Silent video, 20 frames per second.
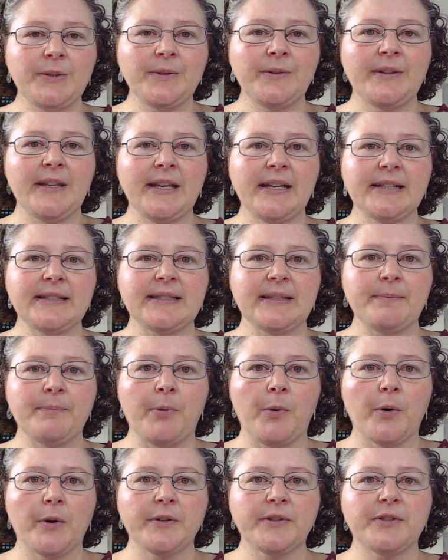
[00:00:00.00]
think it's
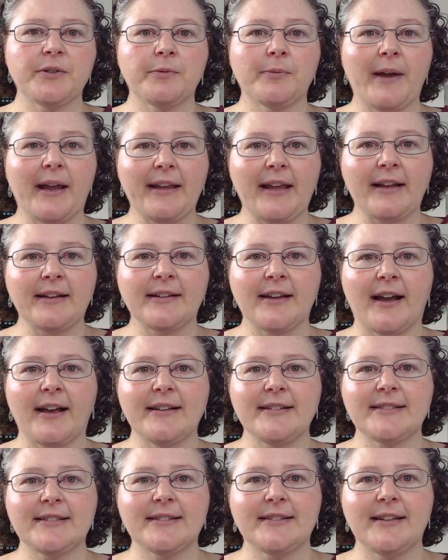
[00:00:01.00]
important to
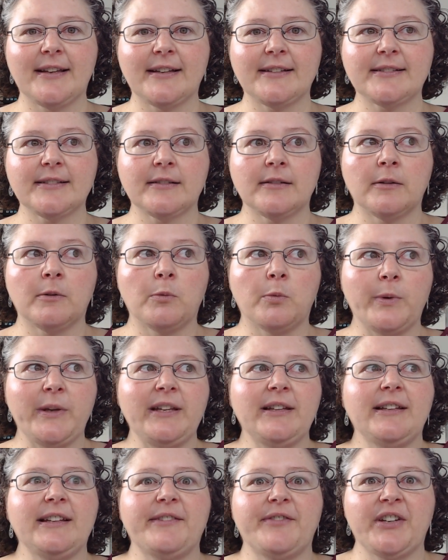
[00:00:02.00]
recognize that we
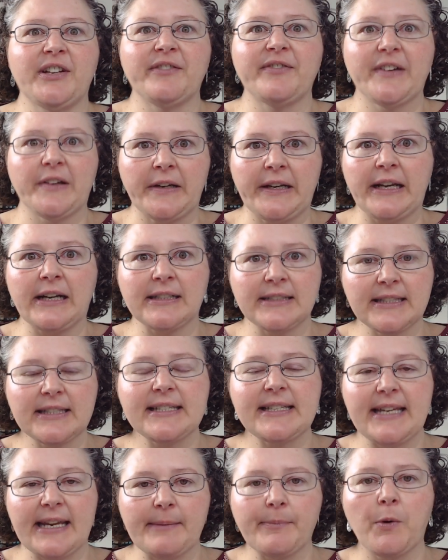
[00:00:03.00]
live in a very
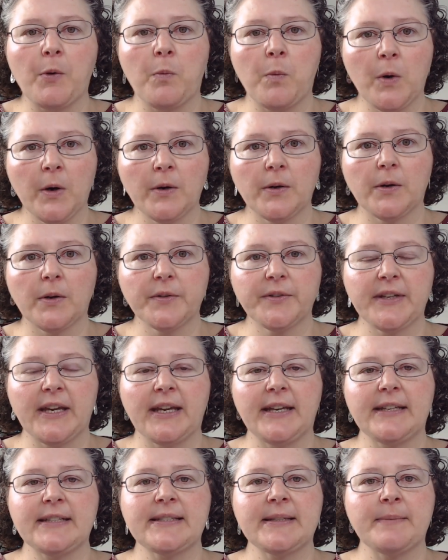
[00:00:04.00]
unstable world
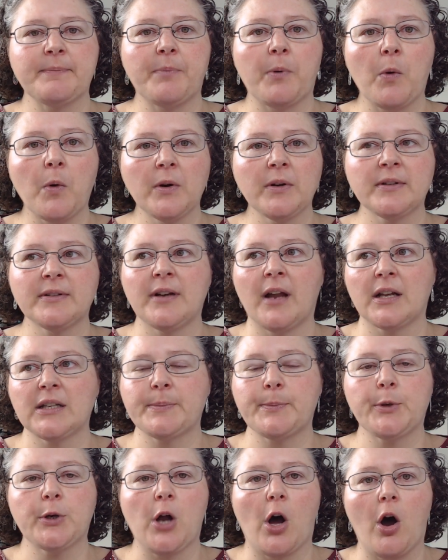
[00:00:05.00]
and it's important not to
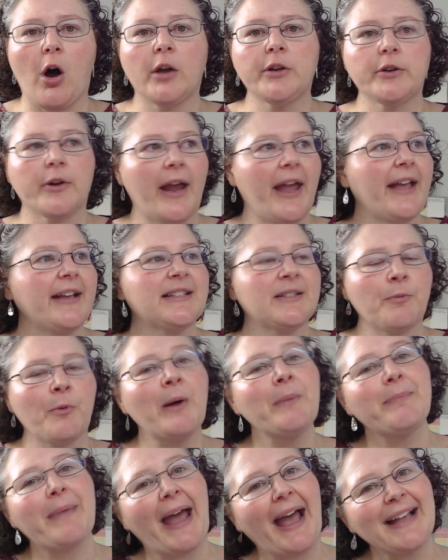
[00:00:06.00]
put all your eggs in
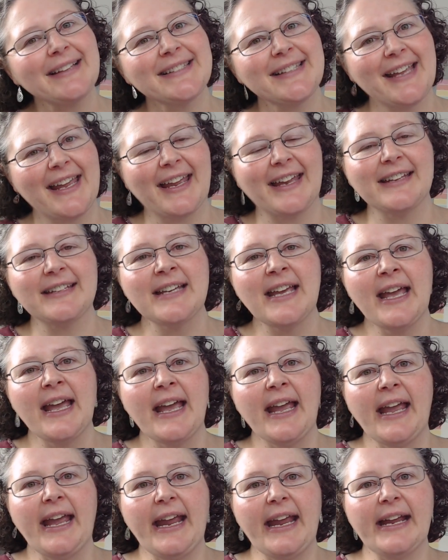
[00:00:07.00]
one basket.
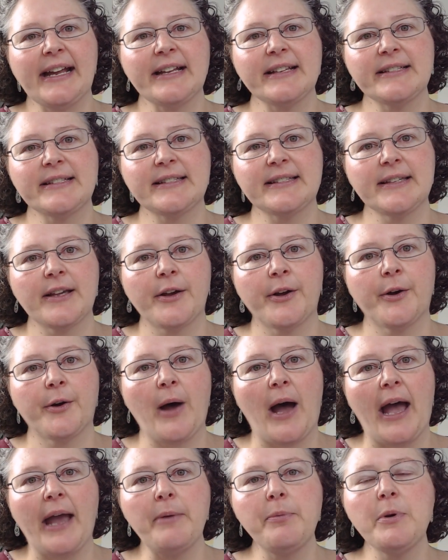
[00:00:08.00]
And so
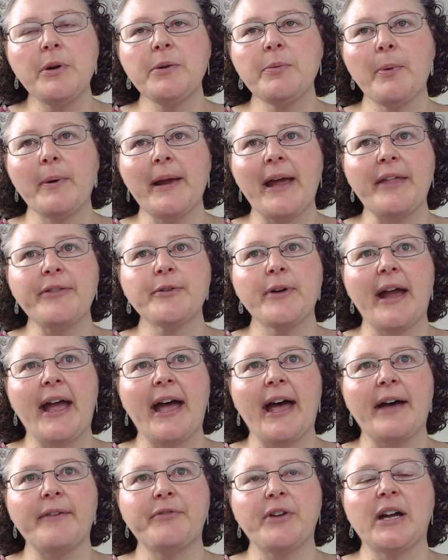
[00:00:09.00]
I would rather
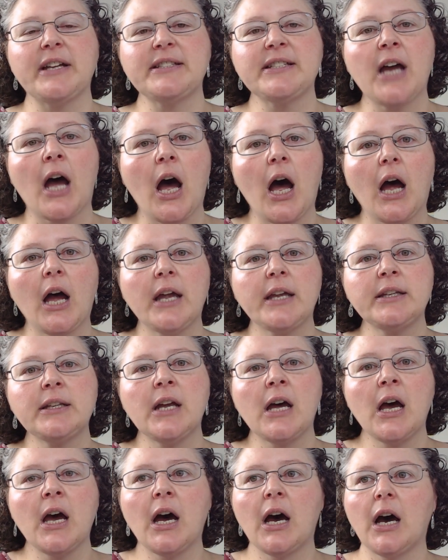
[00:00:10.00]
have a ton
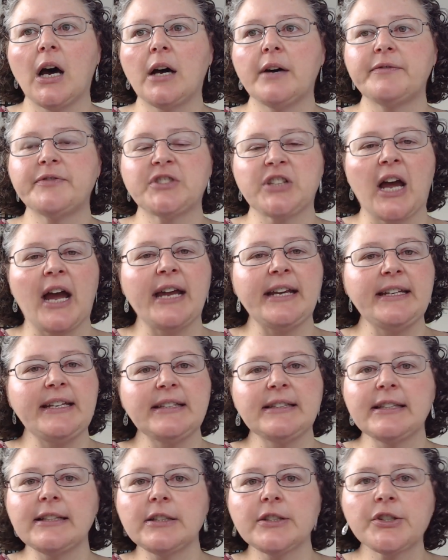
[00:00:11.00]
of tiny
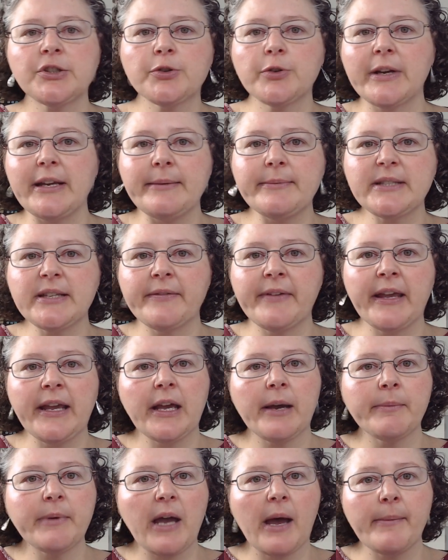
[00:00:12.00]
little streams of
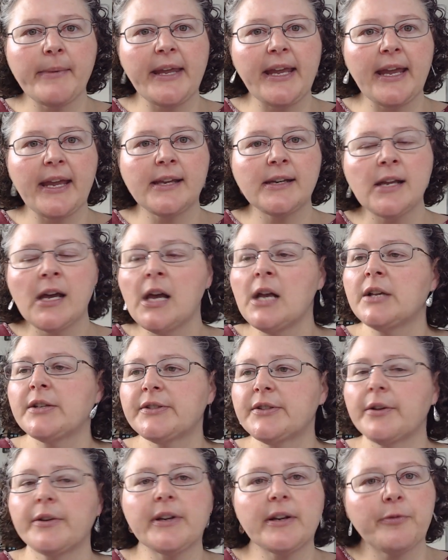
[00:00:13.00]
income coming in
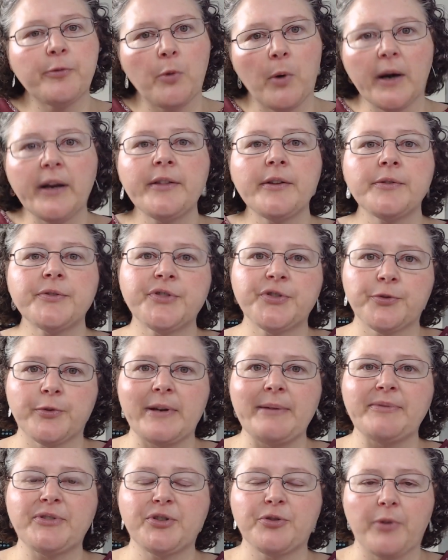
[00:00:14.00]
so that if one of those
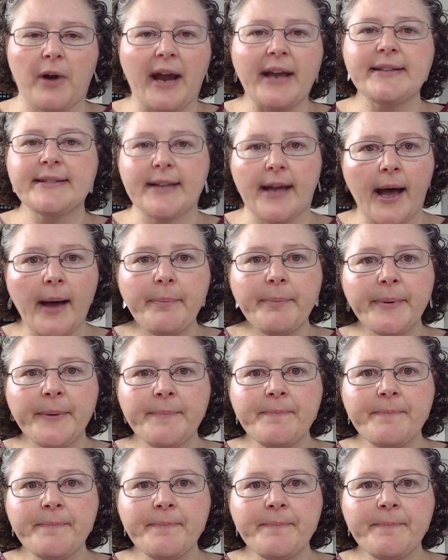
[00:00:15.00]
streams dries up,